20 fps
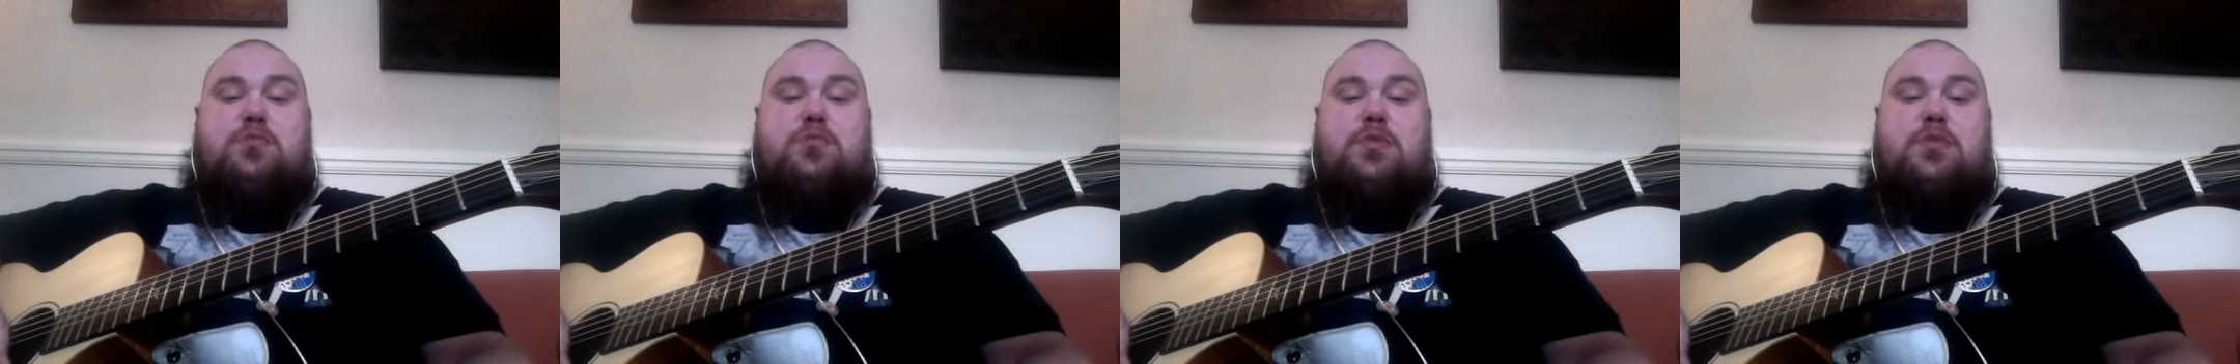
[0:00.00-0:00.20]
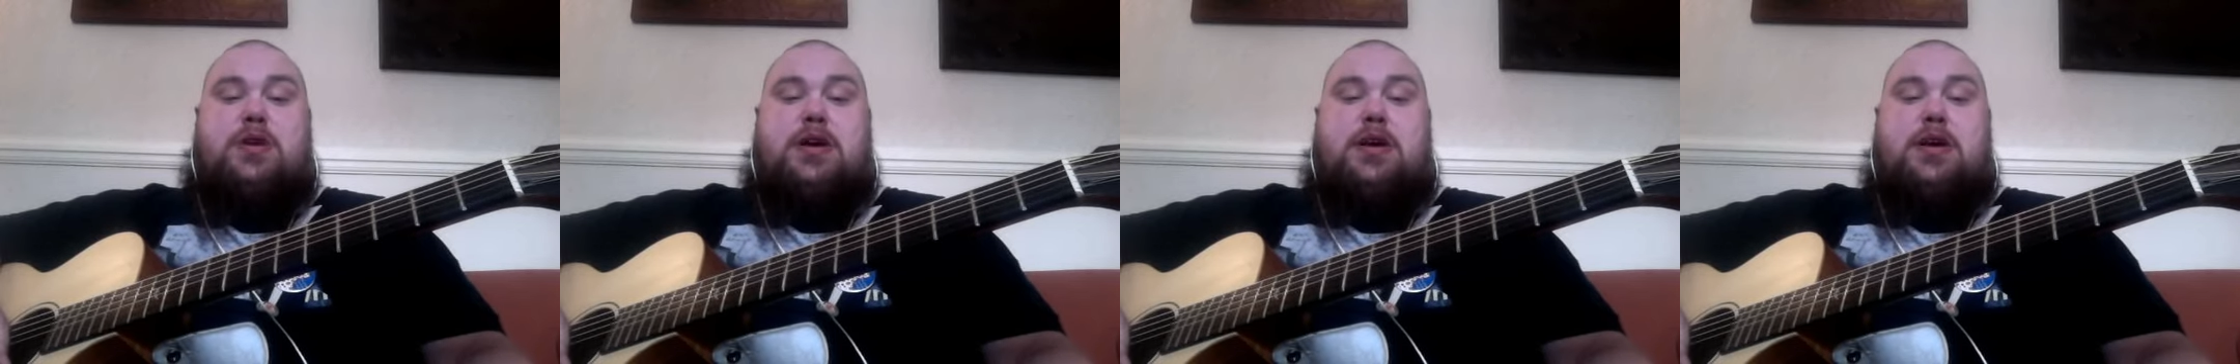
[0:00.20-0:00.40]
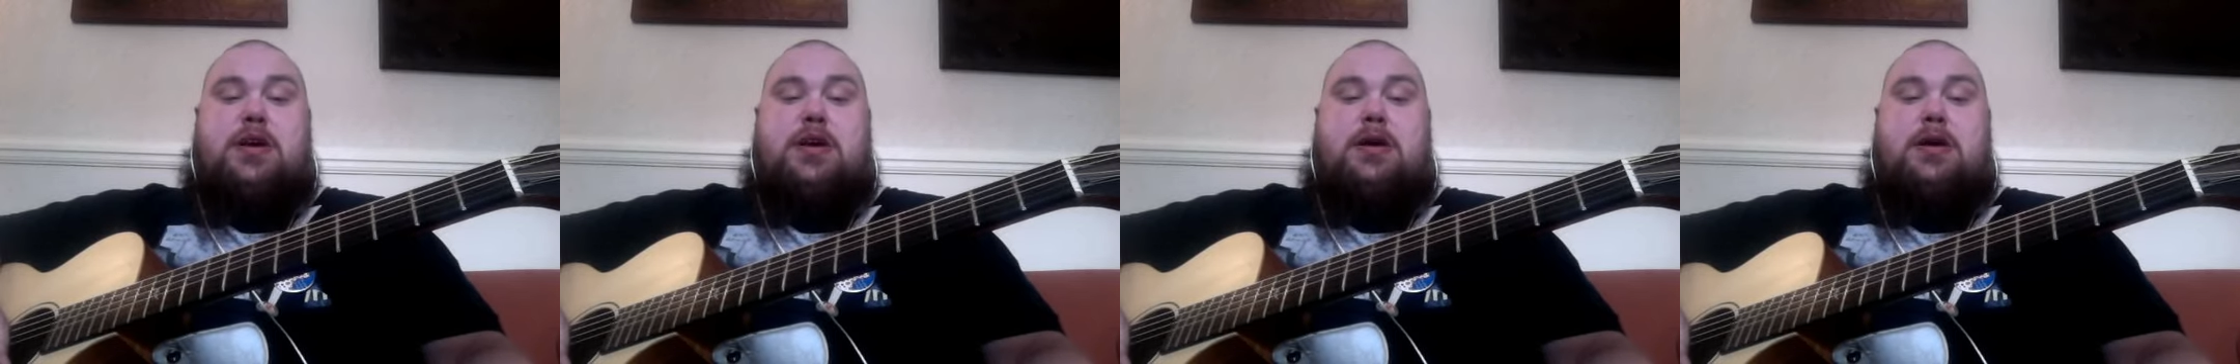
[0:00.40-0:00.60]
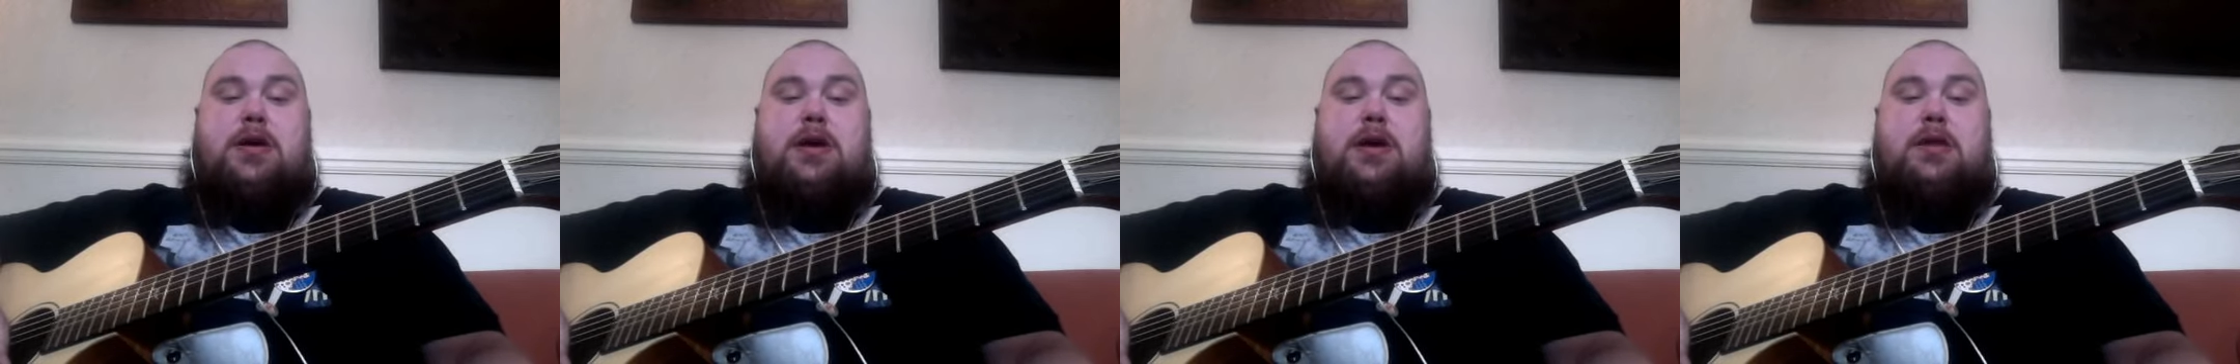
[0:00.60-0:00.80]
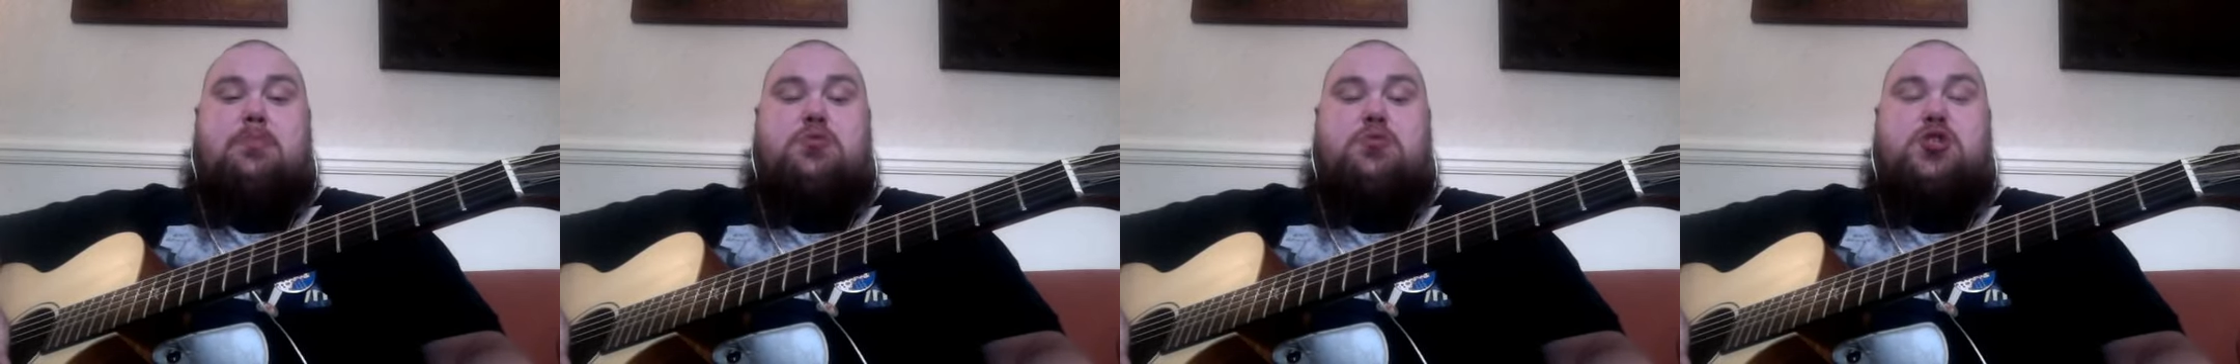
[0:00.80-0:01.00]

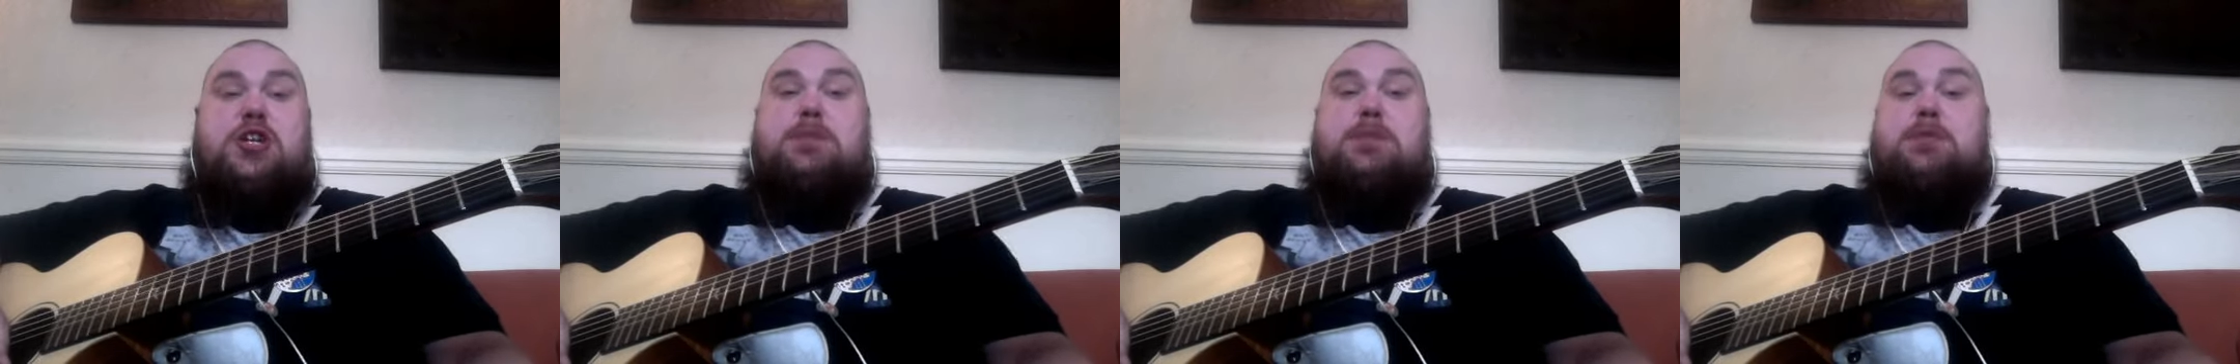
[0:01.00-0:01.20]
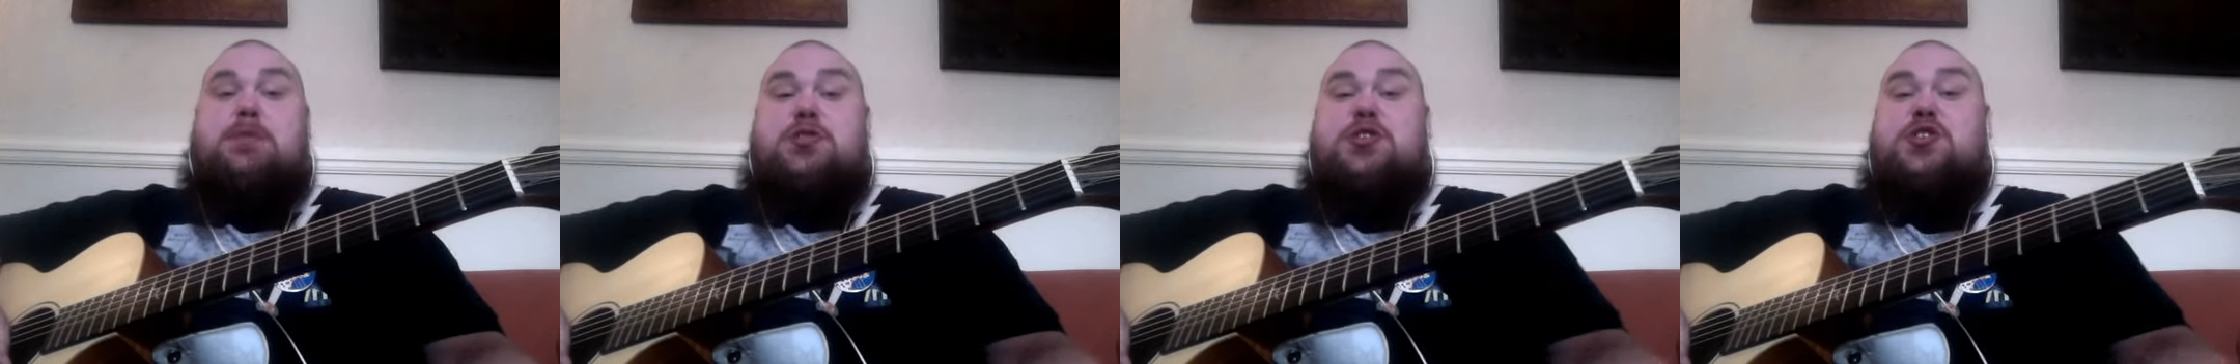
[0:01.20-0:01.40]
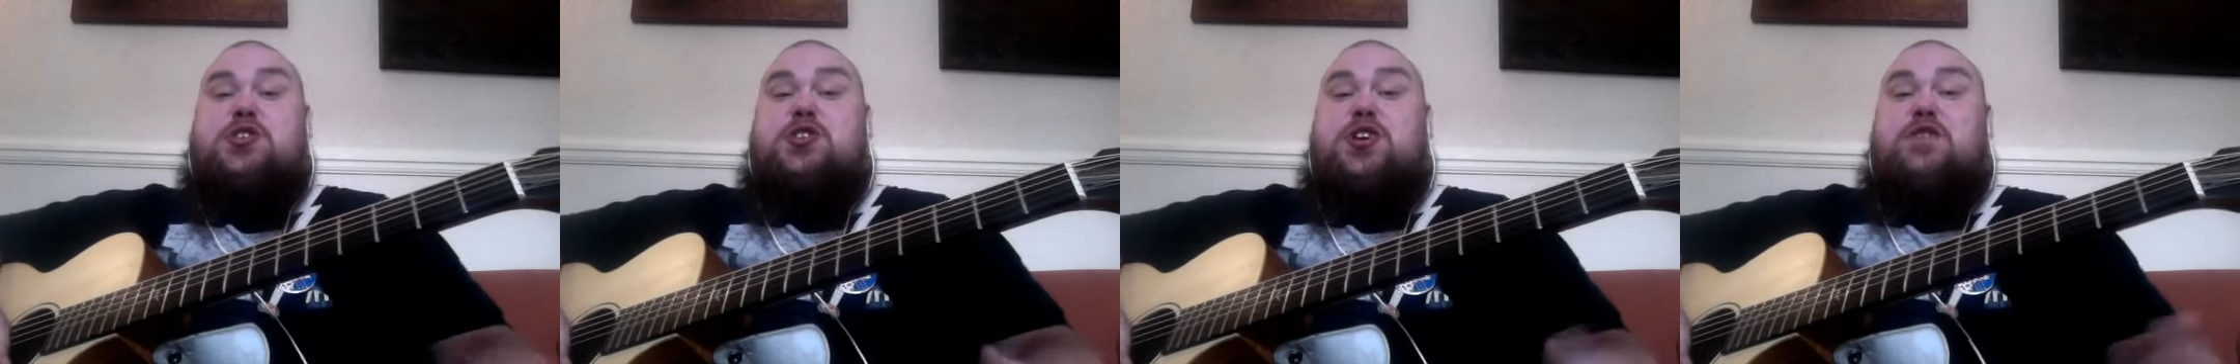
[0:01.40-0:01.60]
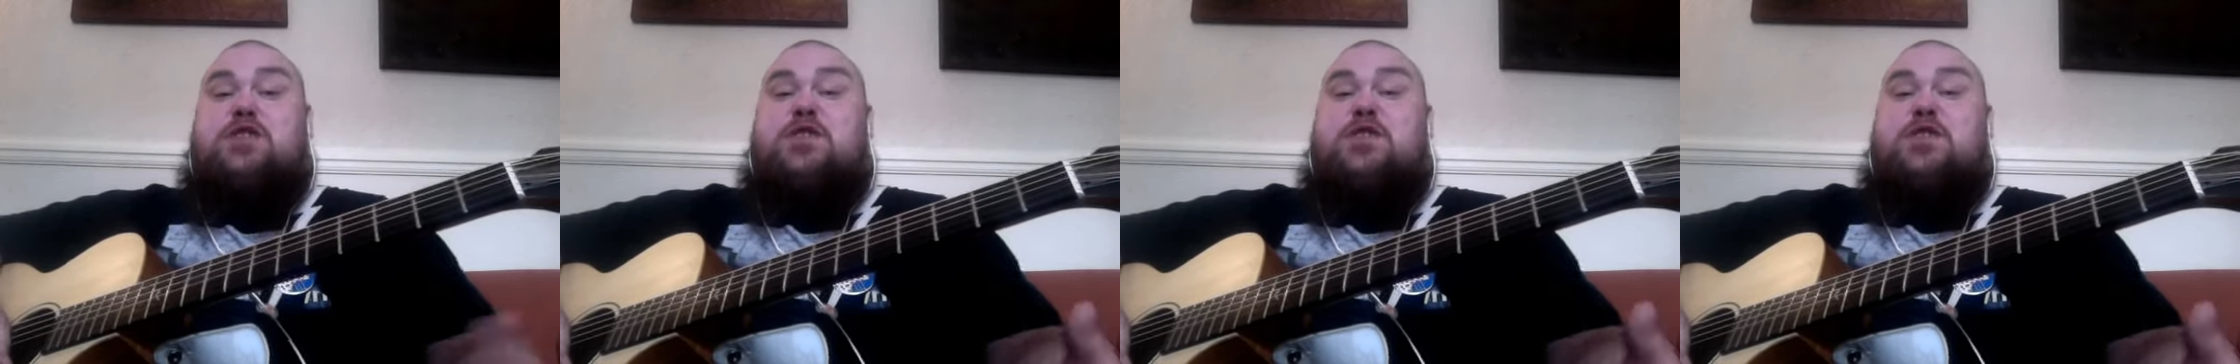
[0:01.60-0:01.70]
a sheet music so you can